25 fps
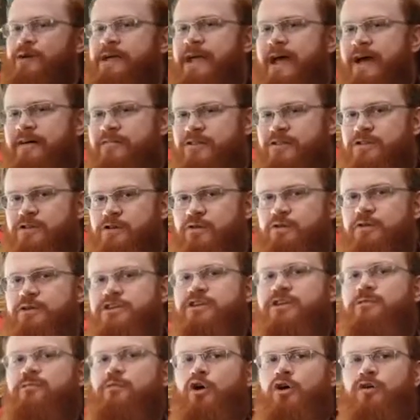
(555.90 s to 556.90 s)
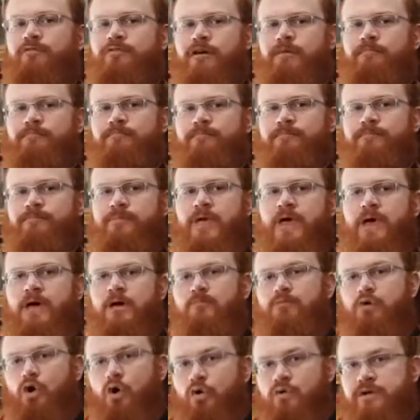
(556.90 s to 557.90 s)
we have stewardship over.
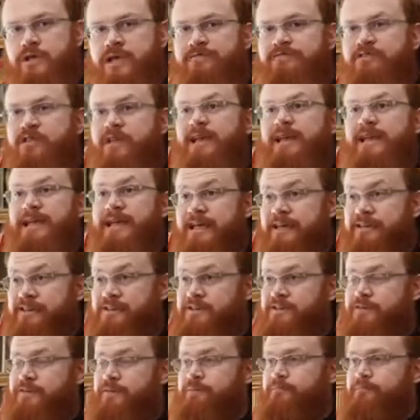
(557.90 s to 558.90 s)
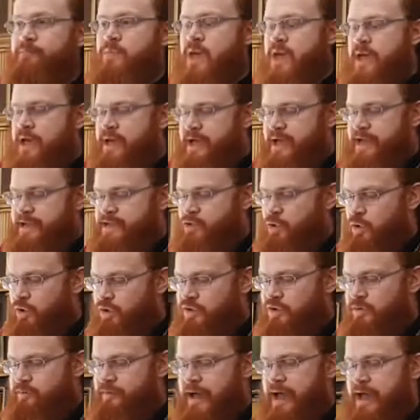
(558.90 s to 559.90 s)
Paul gives a list. He
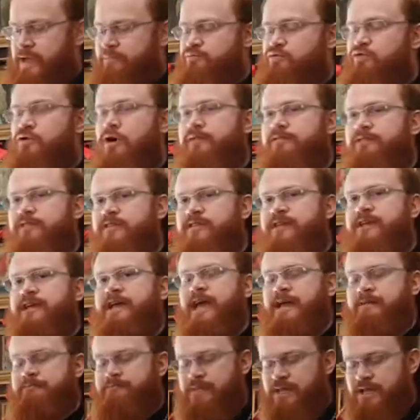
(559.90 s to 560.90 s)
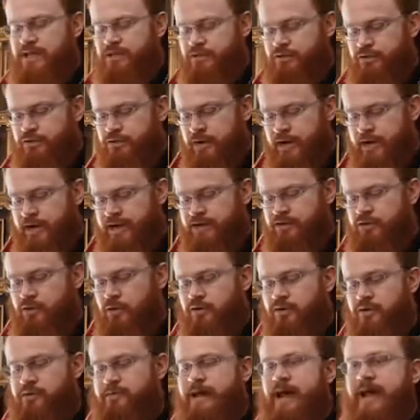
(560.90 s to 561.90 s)
talks about prophecy and ministry. He
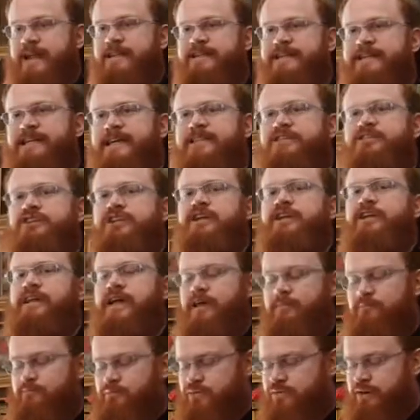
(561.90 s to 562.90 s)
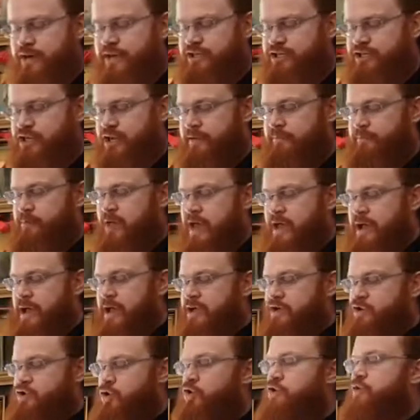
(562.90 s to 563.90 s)
talks about teaching and preaching.
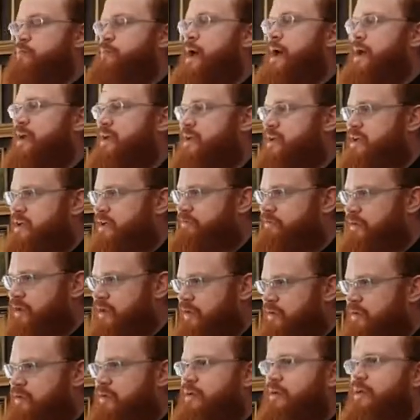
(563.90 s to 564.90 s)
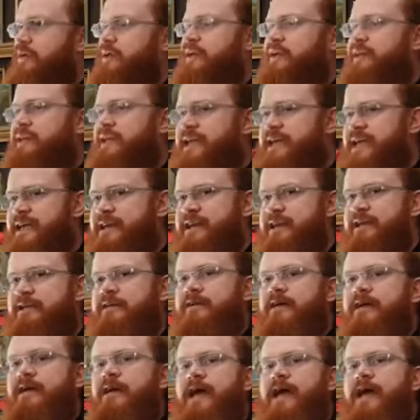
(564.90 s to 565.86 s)
Talks about giving, leading,